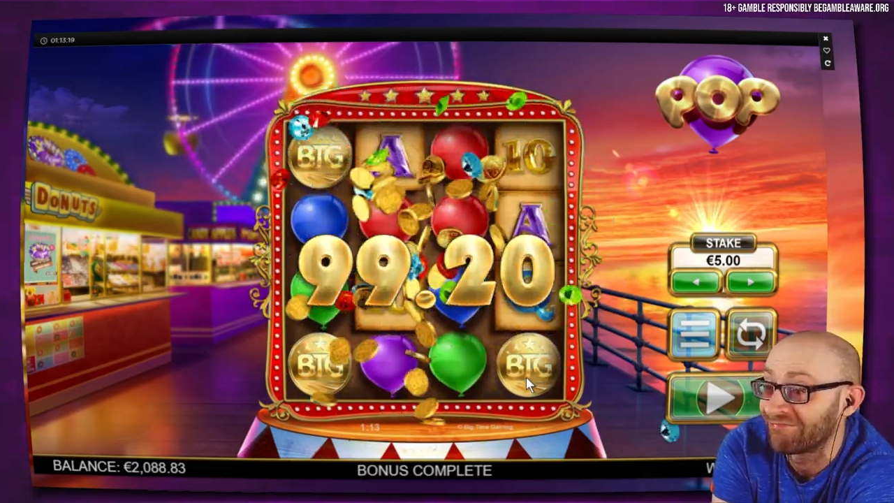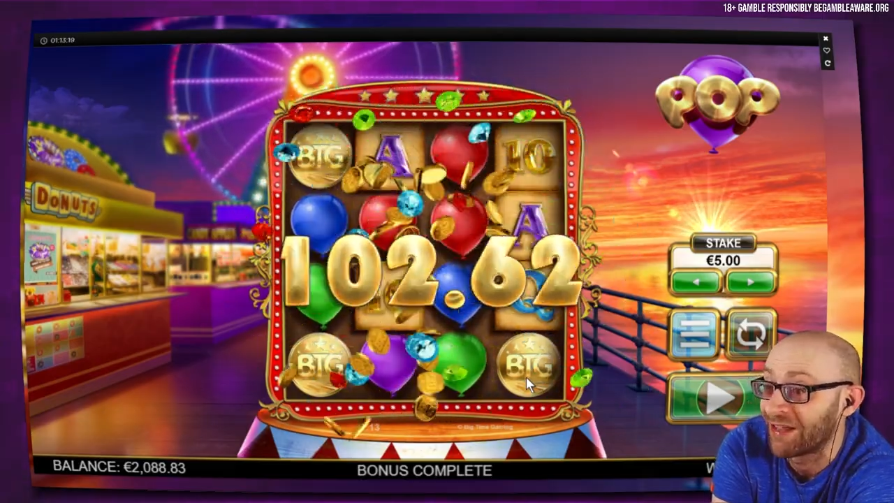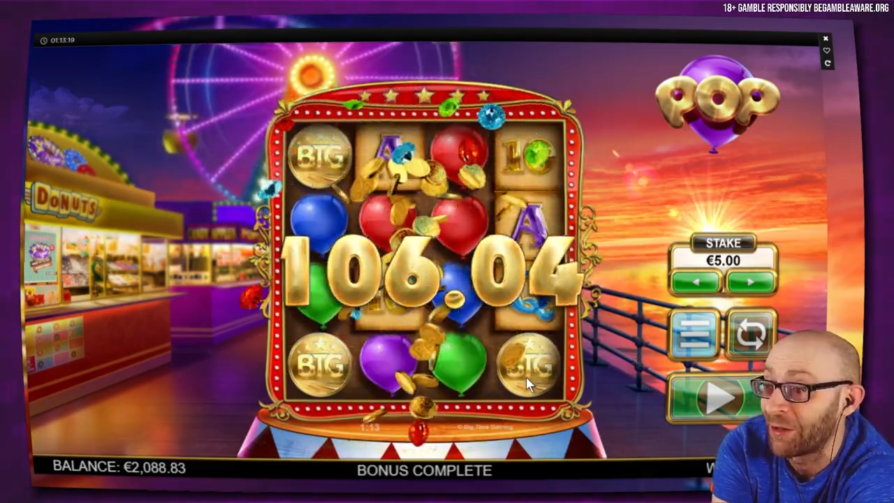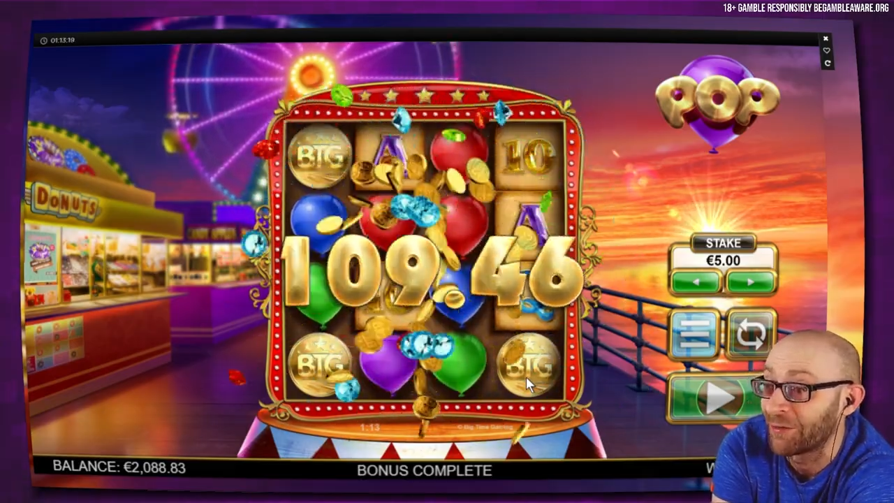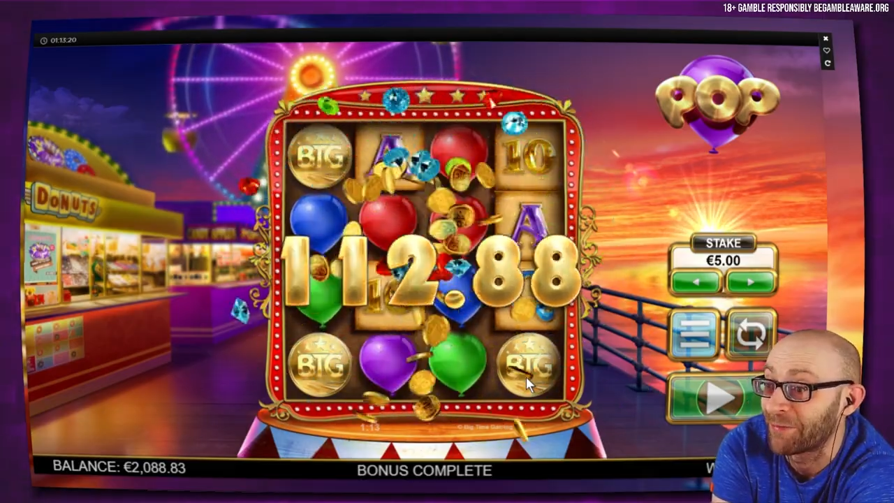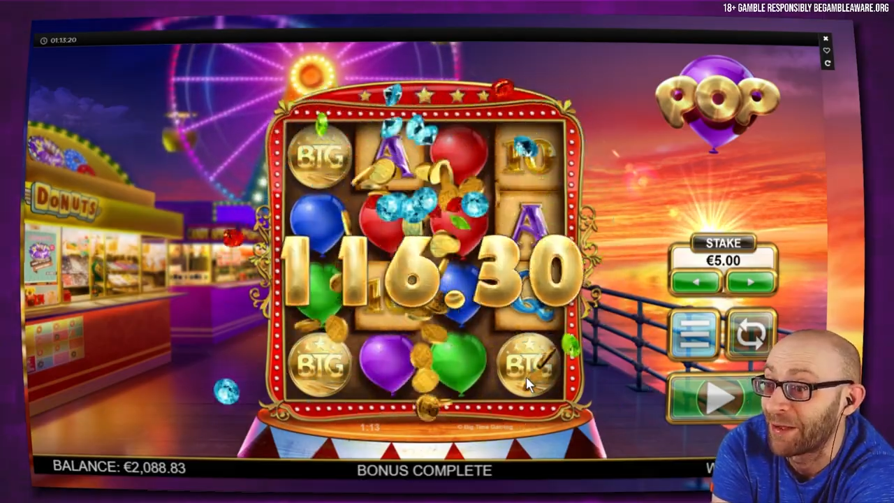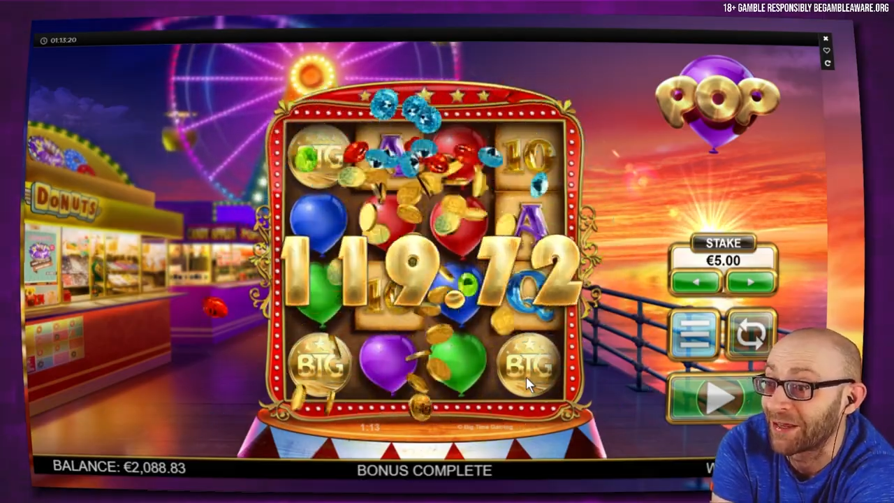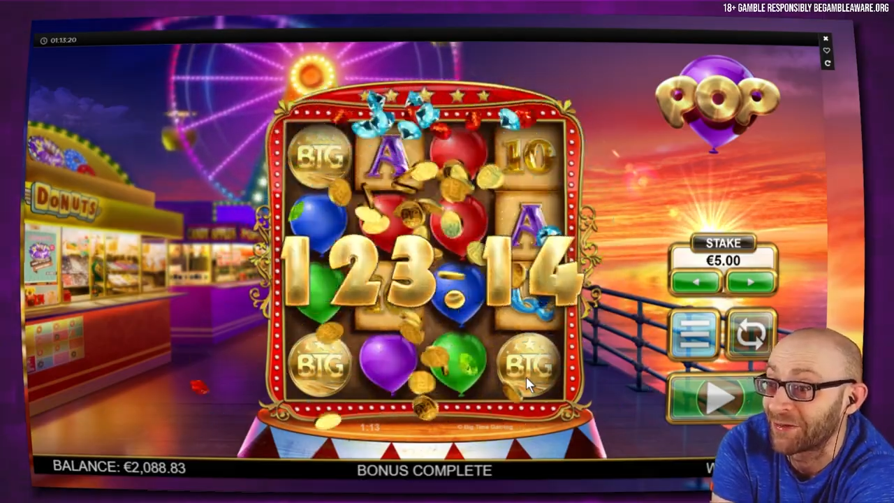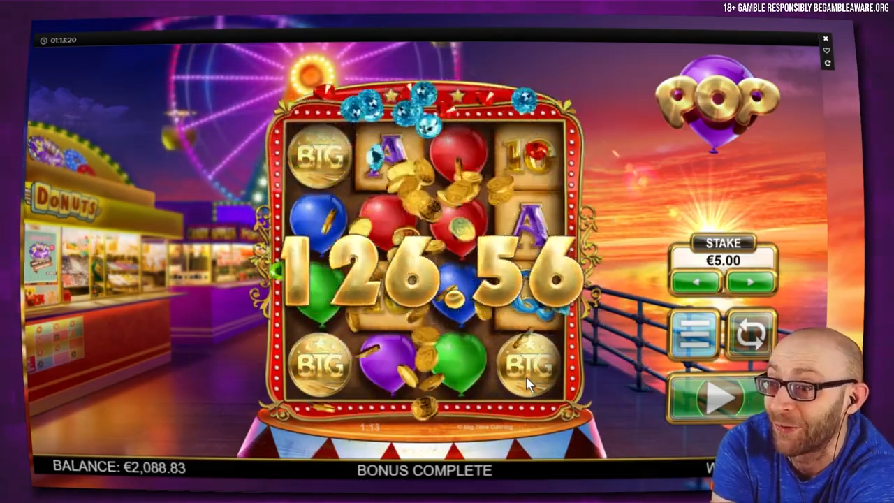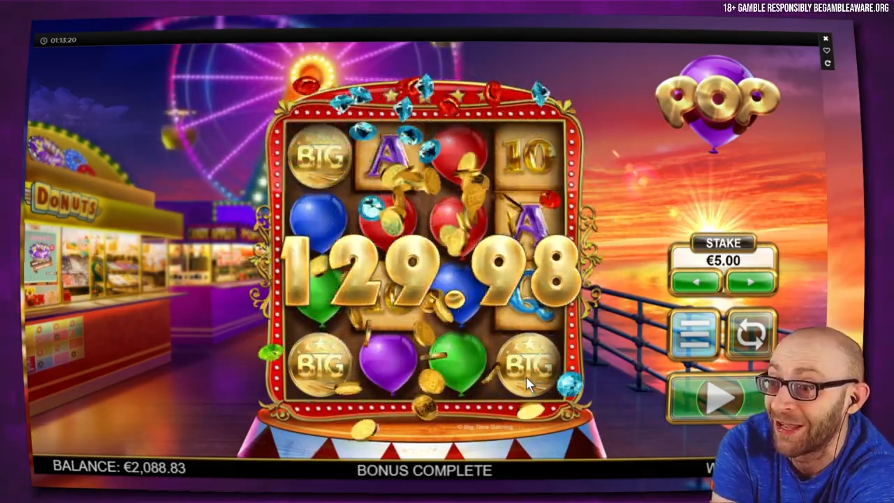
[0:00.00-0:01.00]
It holds the
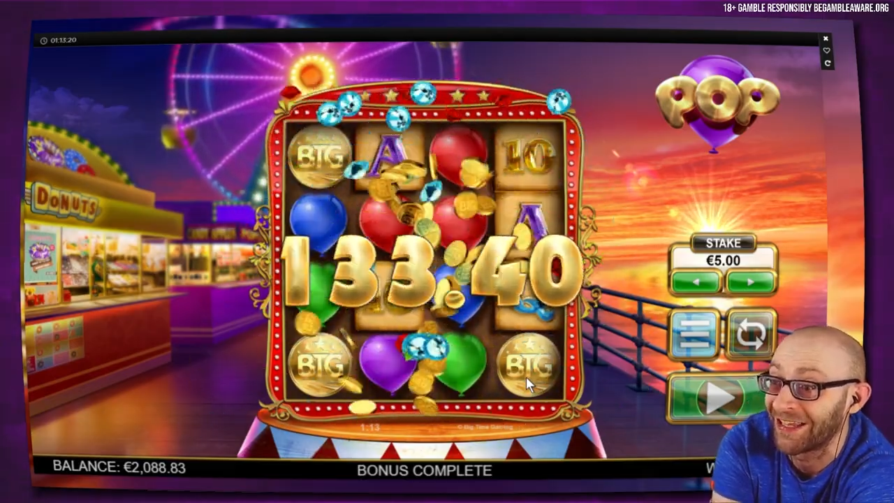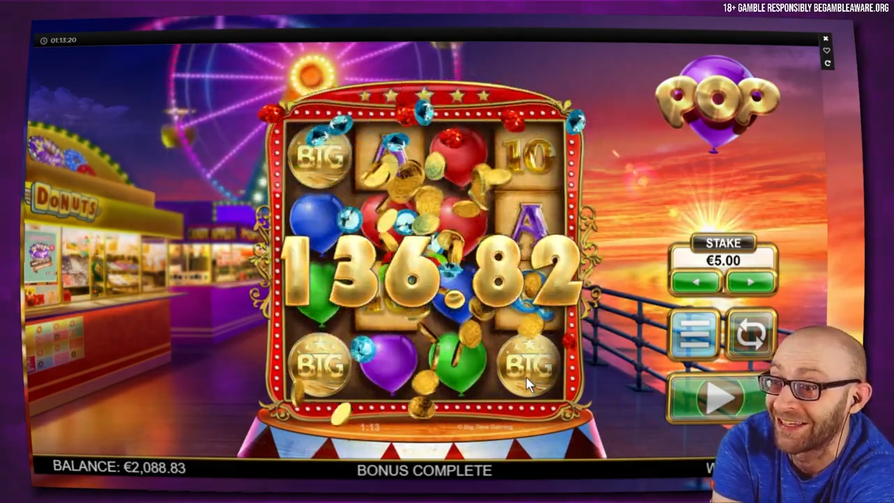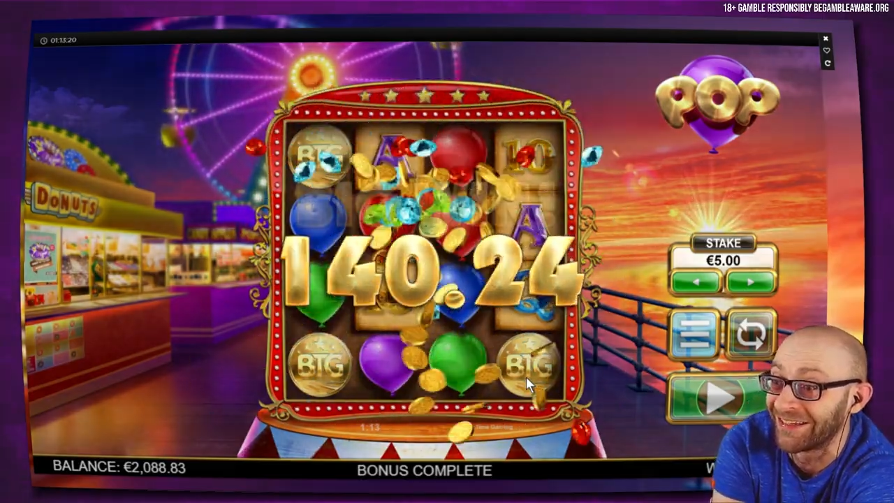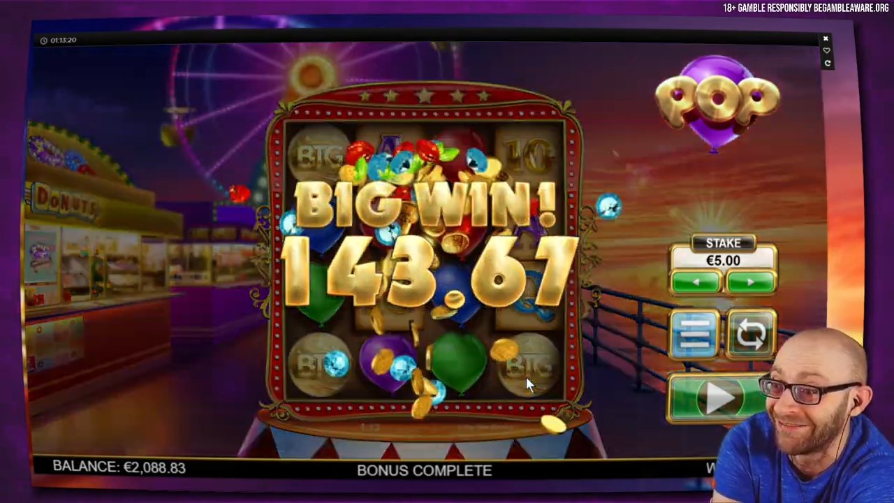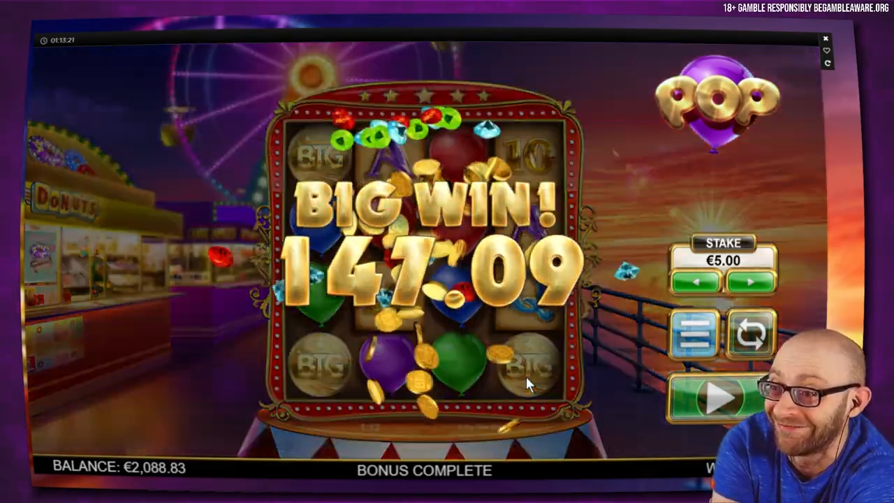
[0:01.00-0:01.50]
balance well.